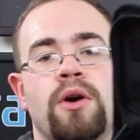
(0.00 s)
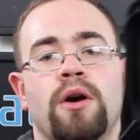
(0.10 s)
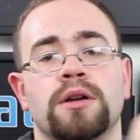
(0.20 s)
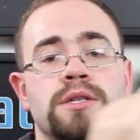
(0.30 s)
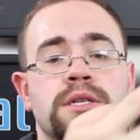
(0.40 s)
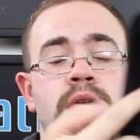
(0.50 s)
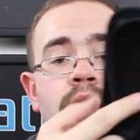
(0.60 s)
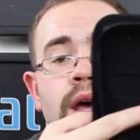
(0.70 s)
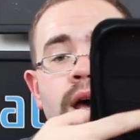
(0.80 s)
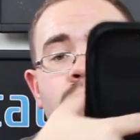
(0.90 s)
carts,
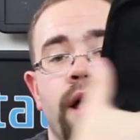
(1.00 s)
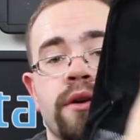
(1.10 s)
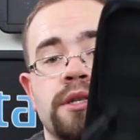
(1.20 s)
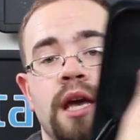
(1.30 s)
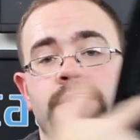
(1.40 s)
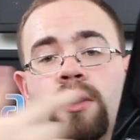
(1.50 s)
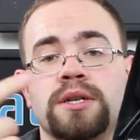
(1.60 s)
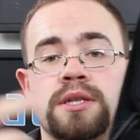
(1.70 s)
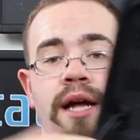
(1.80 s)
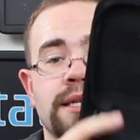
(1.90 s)
there's game
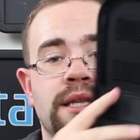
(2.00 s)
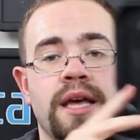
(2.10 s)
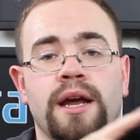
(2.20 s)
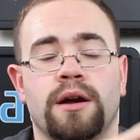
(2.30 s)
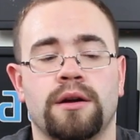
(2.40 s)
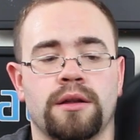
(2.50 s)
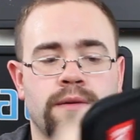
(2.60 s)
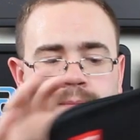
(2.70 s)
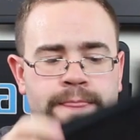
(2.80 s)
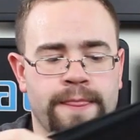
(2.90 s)
cart slots there.
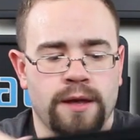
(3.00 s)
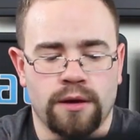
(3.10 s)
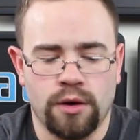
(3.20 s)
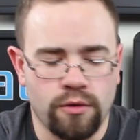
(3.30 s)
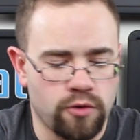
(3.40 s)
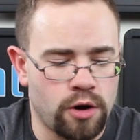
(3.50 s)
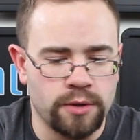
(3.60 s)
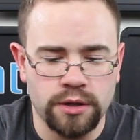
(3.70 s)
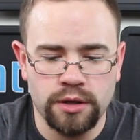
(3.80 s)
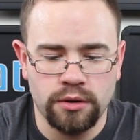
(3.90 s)
Overall, I'm
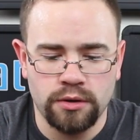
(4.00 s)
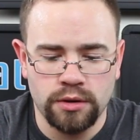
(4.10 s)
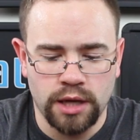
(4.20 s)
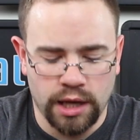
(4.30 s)
a little